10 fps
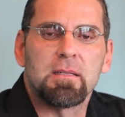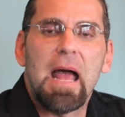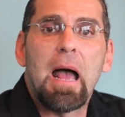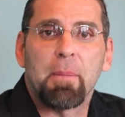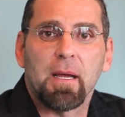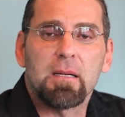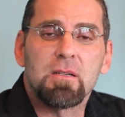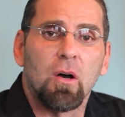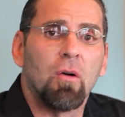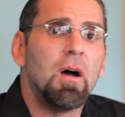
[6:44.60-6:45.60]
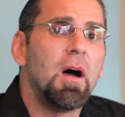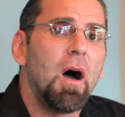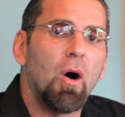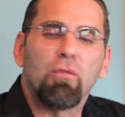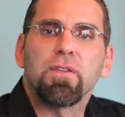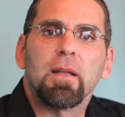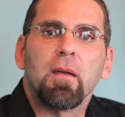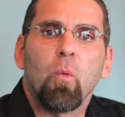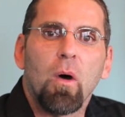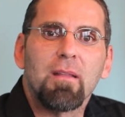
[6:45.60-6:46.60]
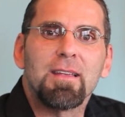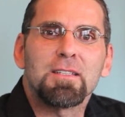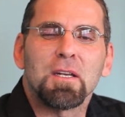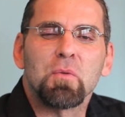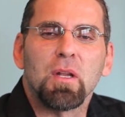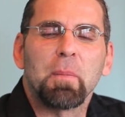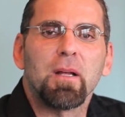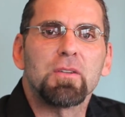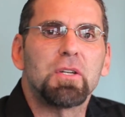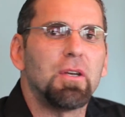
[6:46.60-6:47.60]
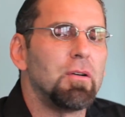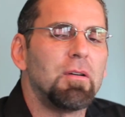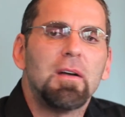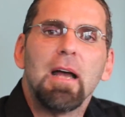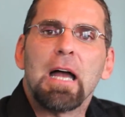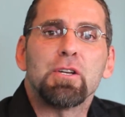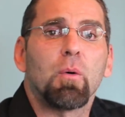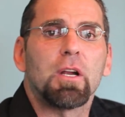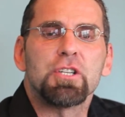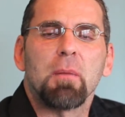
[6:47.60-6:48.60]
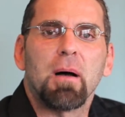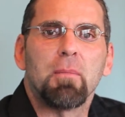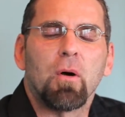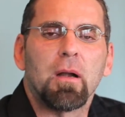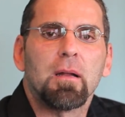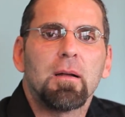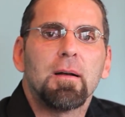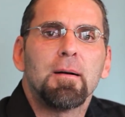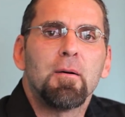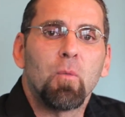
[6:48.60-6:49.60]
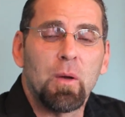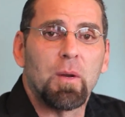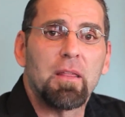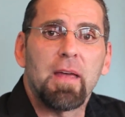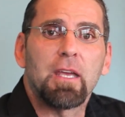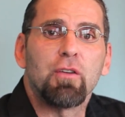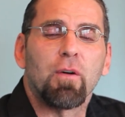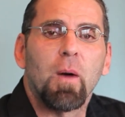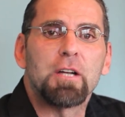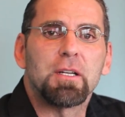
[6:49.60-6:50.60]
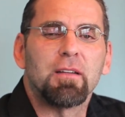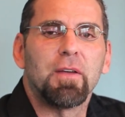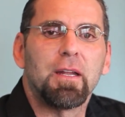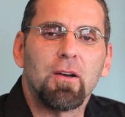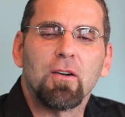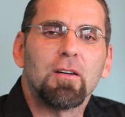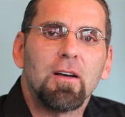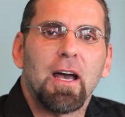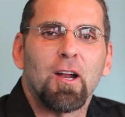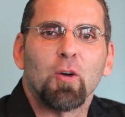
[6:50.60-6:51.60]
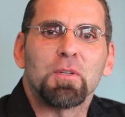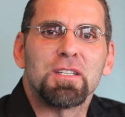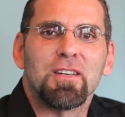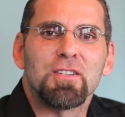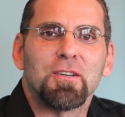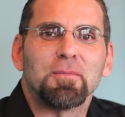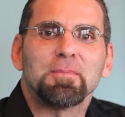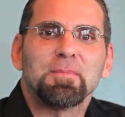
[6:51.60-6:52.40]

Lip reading: epic. So hopefully one of these things will appeal to you and you'll want to jump on board. We want to thank you for watching the video, and I hope to see you soon.